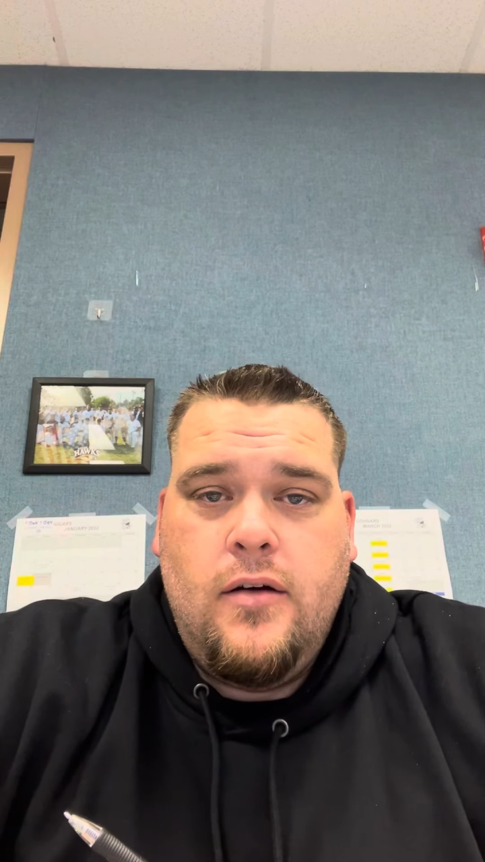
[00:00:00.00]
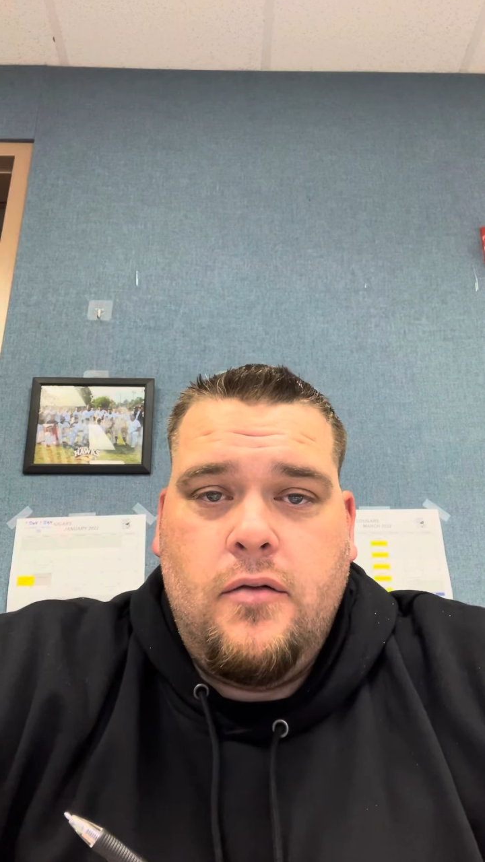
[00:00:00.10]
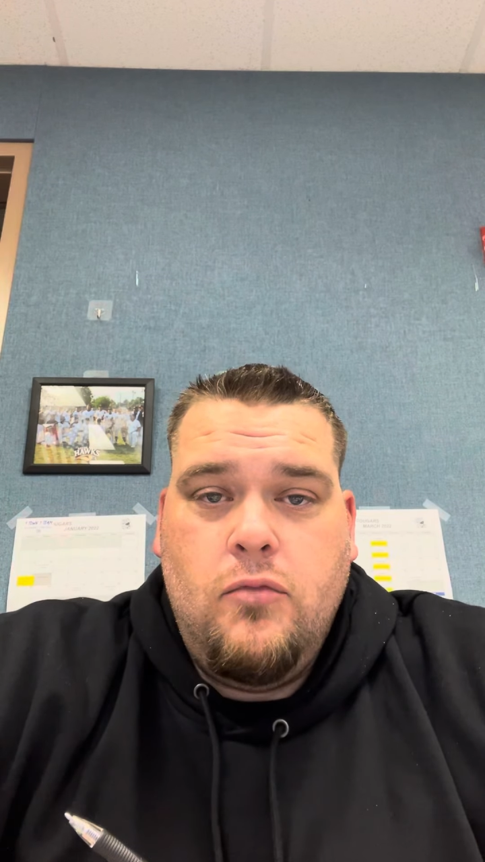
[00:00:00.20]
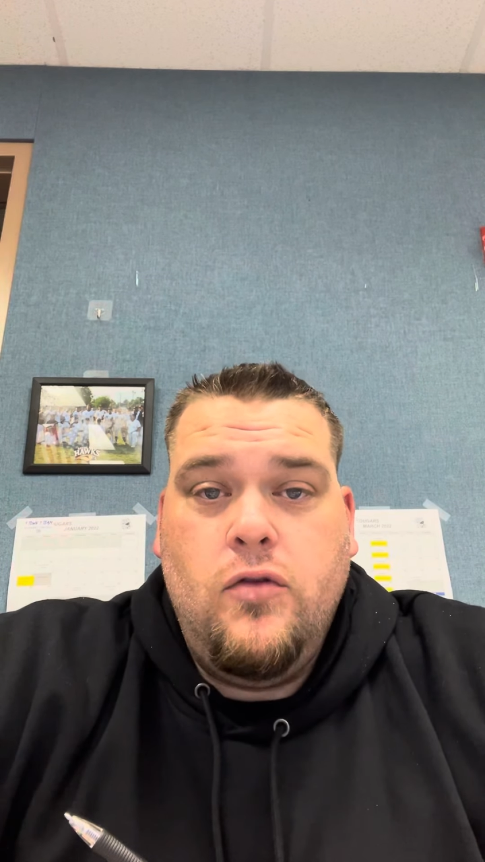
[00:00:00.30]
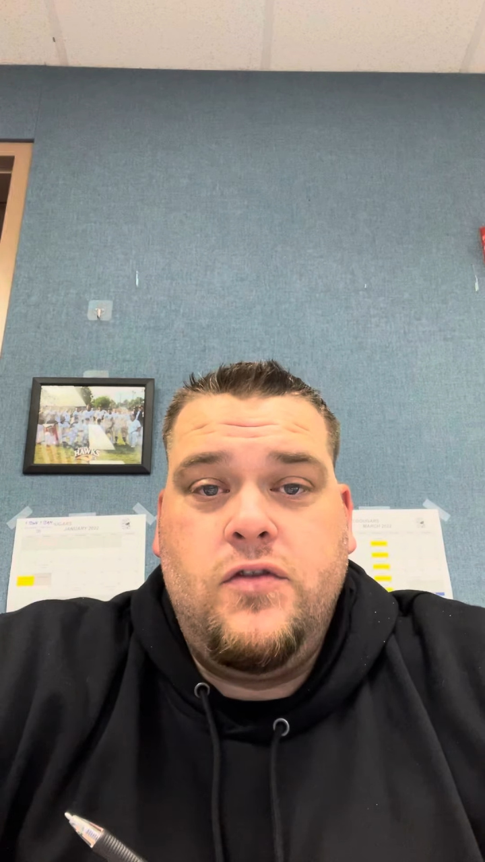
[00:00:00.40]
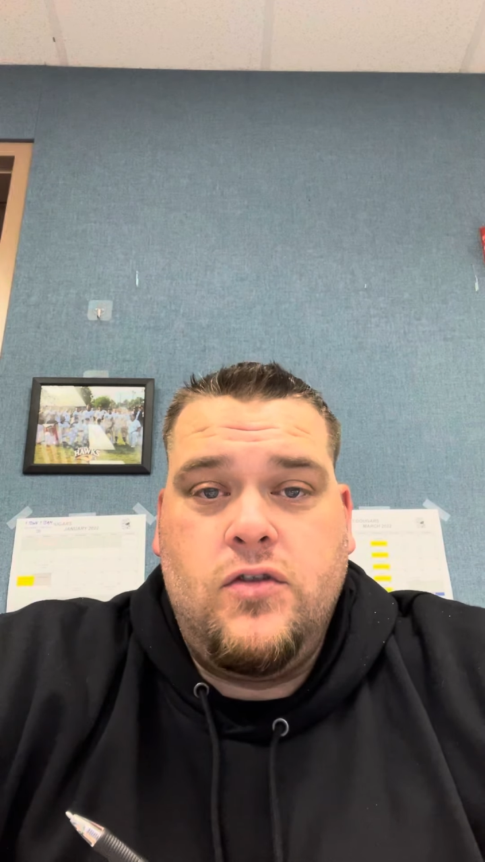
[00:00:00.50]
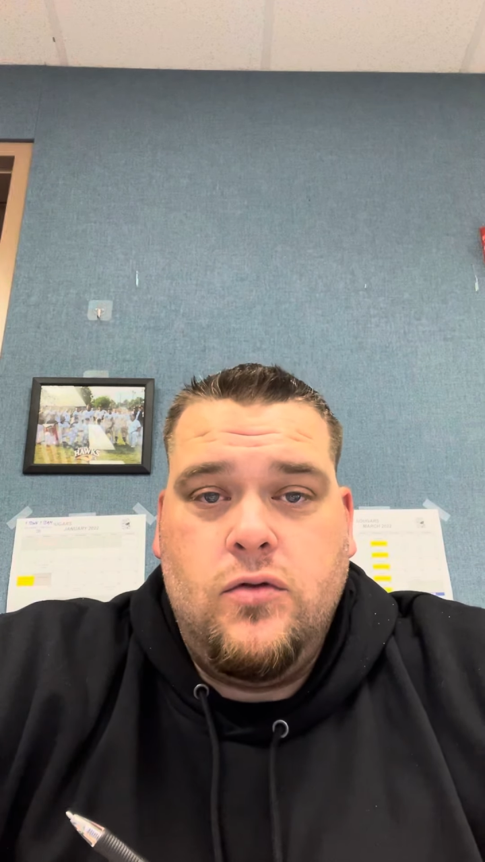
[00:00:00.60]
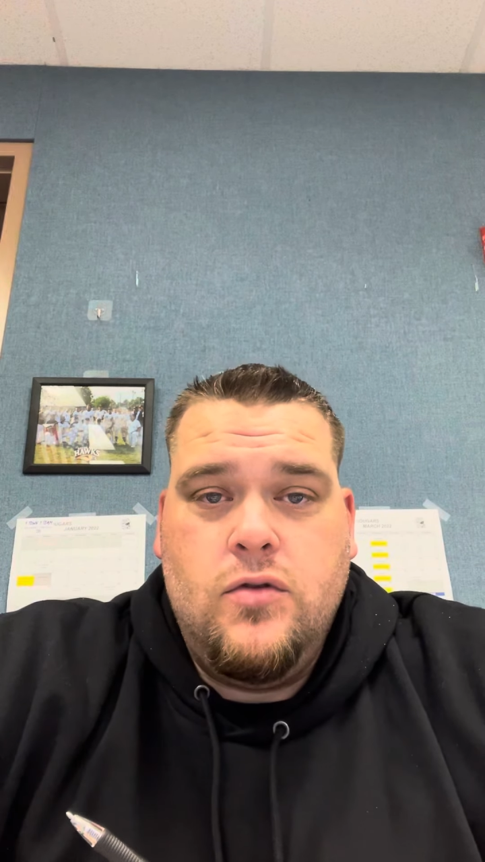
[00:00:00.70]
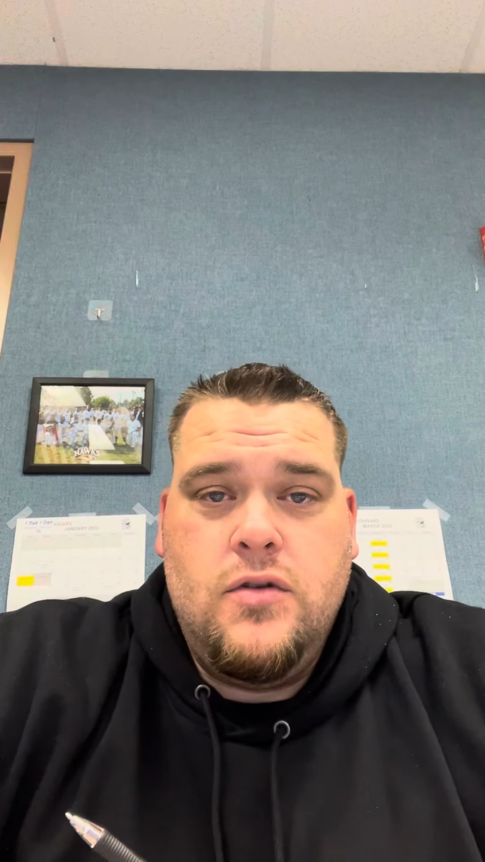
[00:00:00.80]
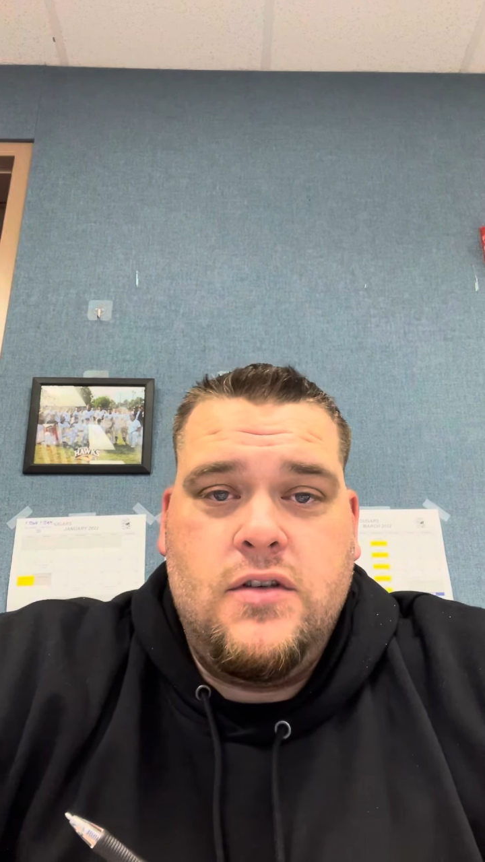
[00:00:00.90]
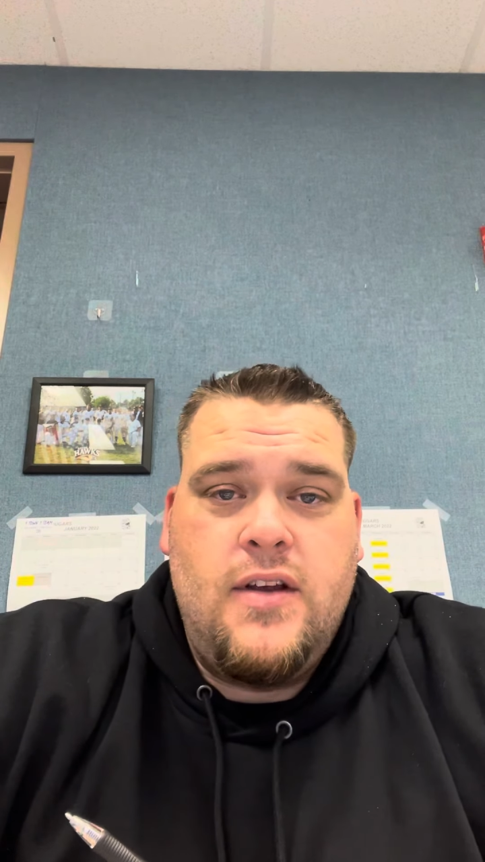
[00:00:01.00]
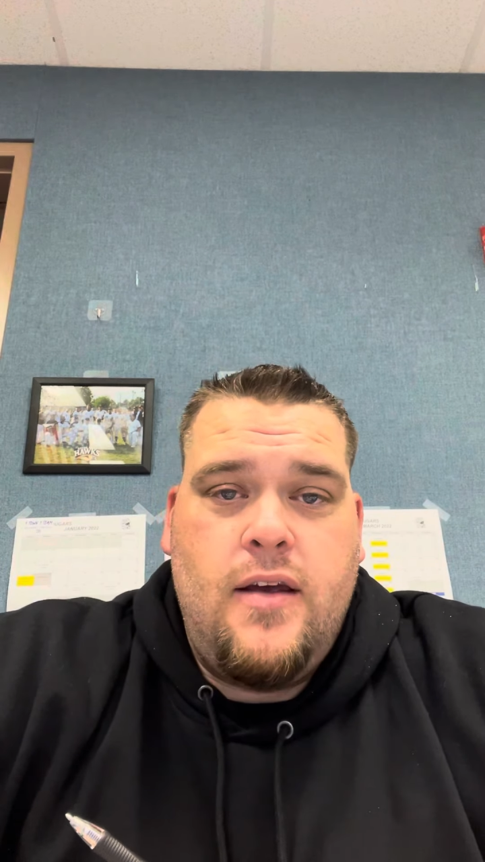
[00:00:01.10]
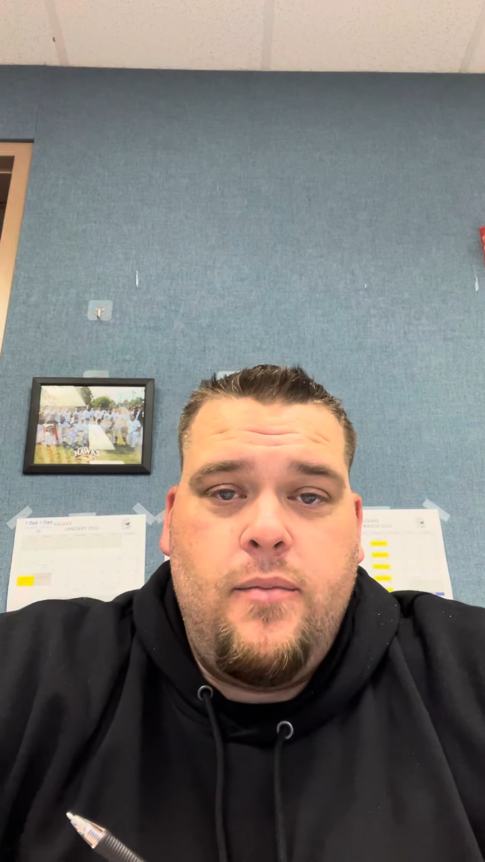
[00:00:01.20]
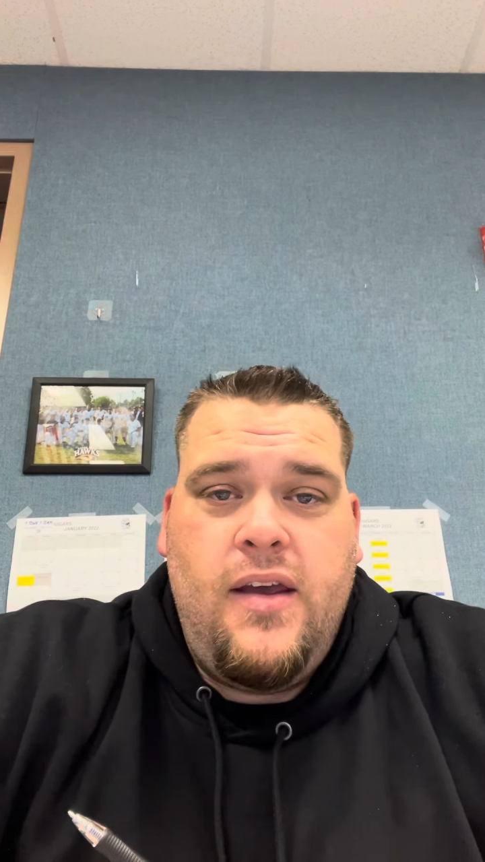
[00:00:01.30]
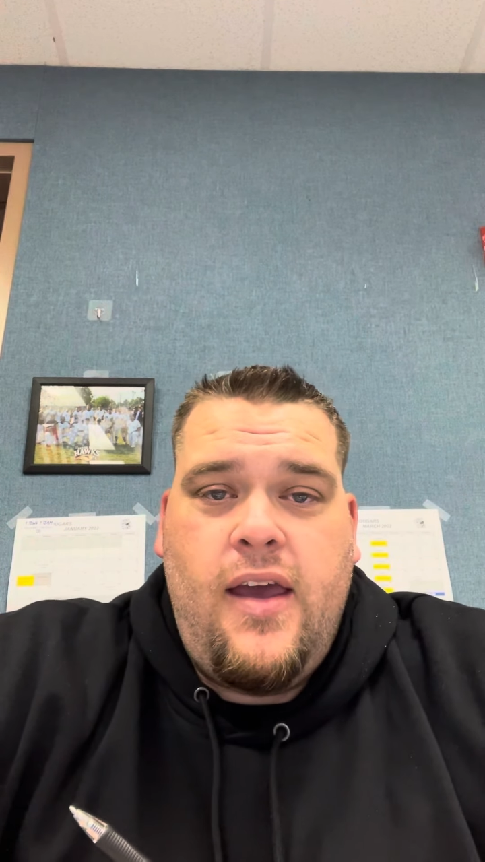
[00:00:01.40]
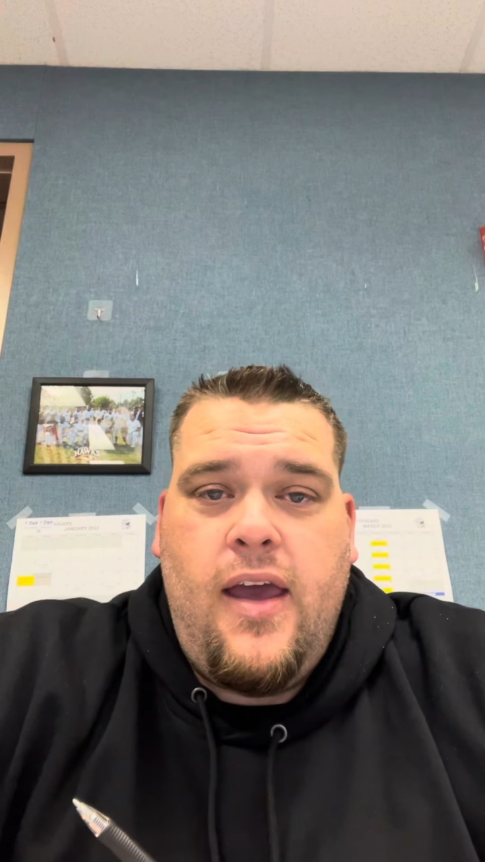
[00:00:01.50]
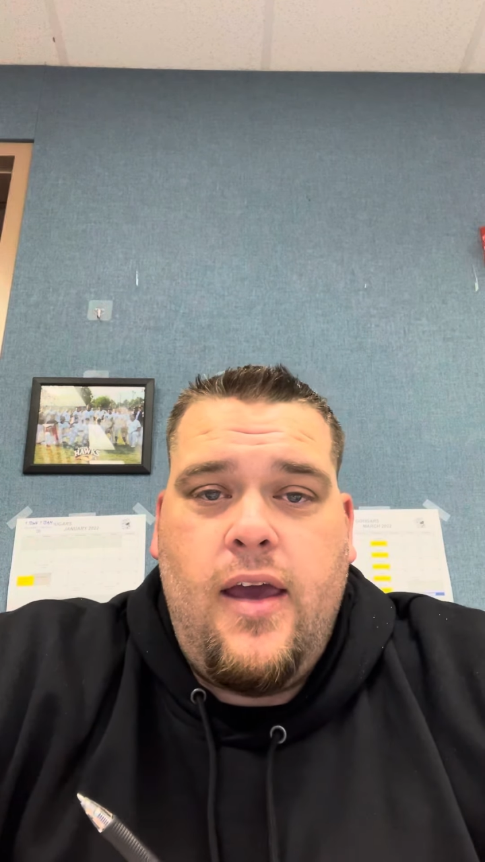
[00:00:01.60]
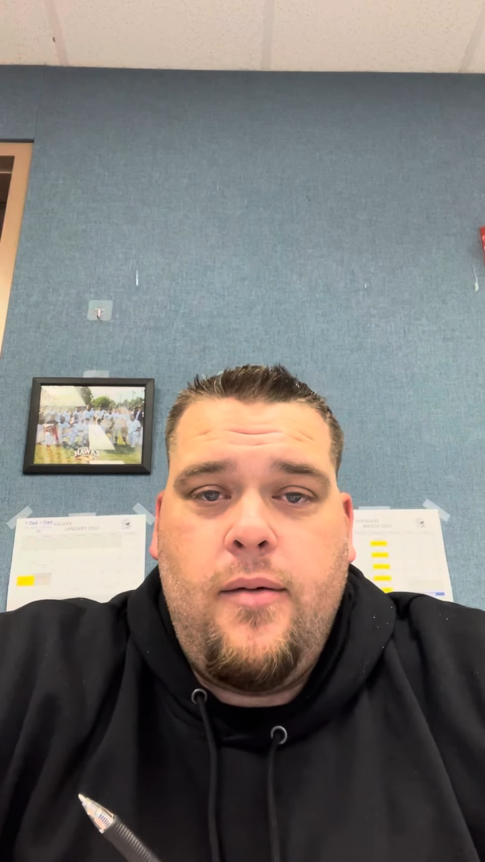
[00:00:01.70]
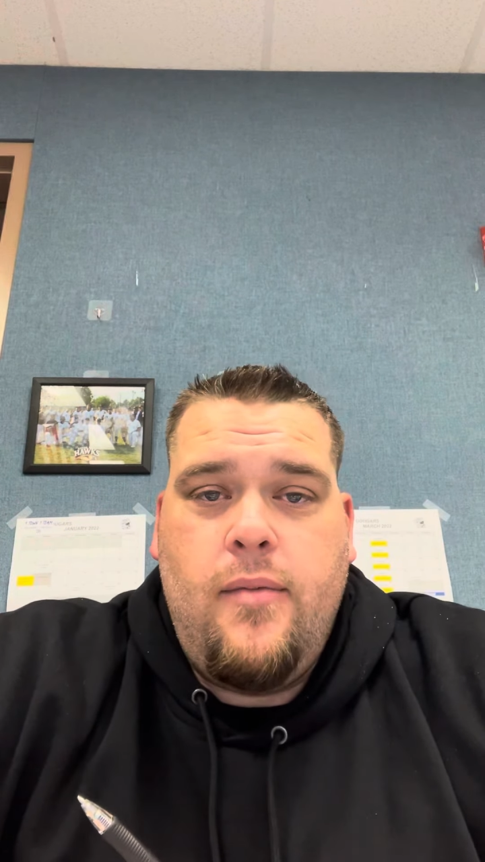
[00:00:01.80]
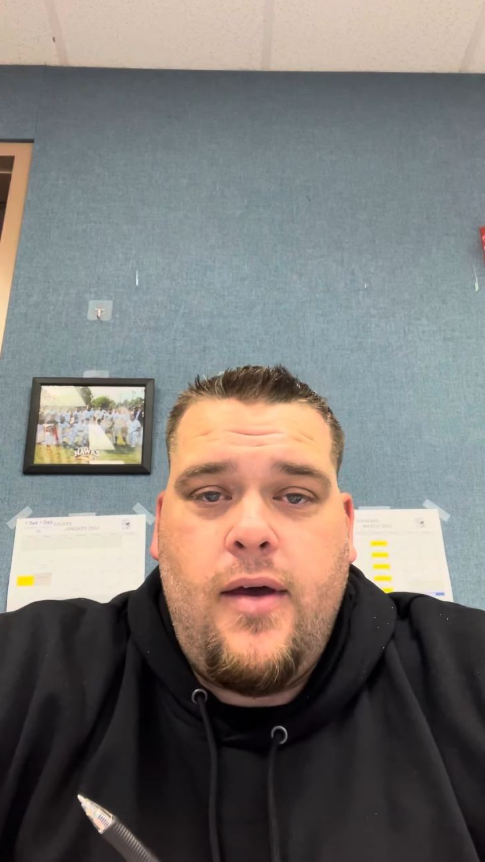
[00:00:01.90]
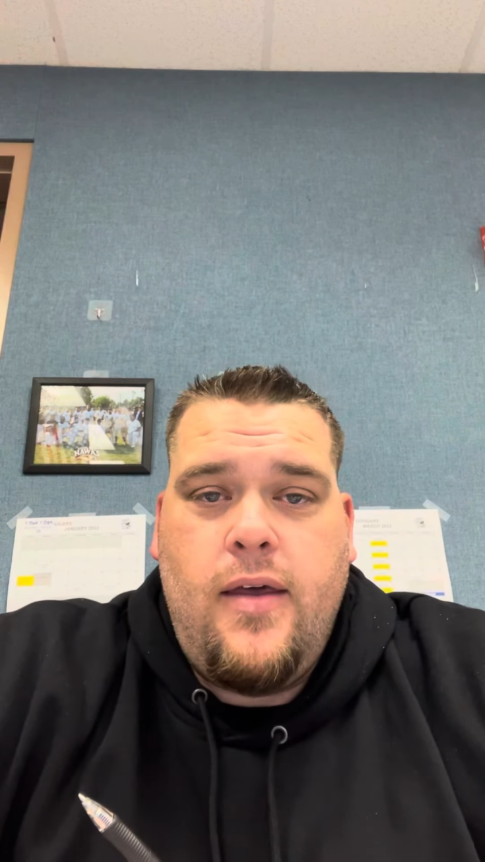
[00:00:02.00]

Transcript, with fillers: moved schools and became